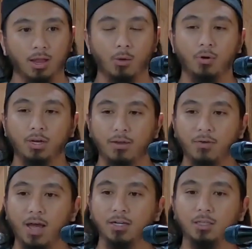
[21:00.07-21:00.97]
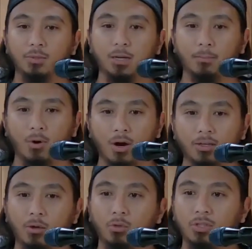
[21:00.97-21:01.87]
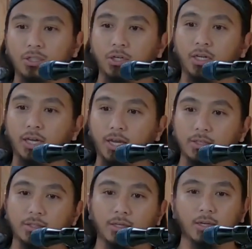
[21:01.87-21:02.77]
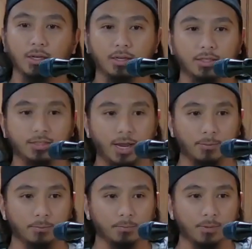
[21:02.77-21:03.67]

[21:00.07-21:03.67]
And when they find it to be important, they will teach their kids the same.